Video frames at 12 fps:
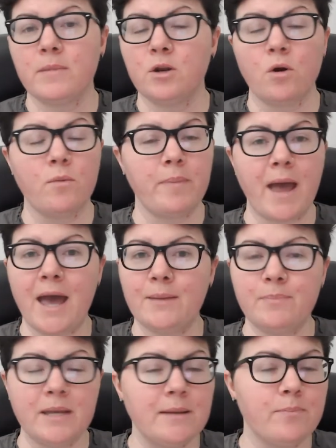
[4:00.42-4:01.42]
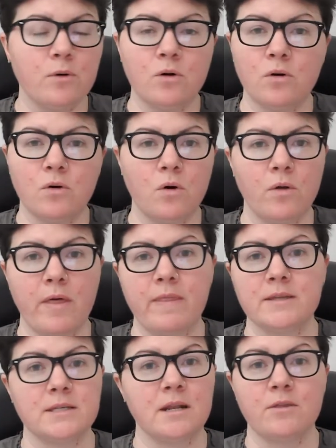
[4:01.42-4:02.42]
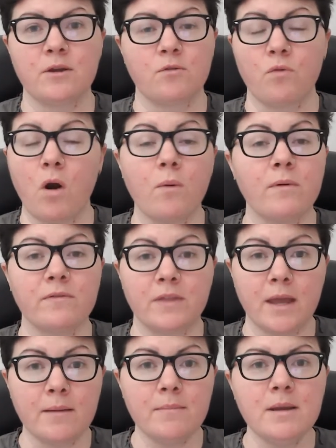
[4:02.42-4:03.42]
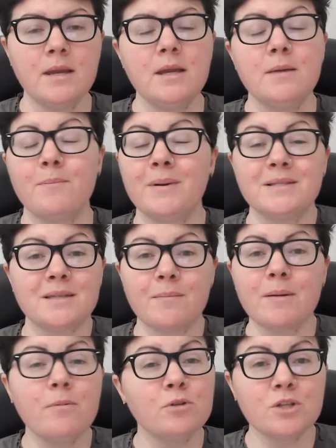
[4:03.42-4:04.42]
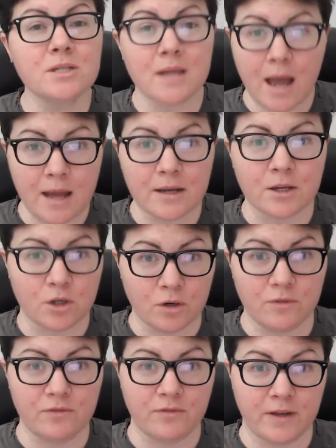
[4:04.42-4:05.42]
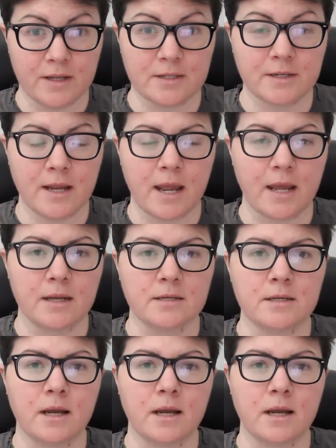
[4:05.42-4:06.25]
bad people or that there's anything wrong with them, but some people just aren't a good fit. And,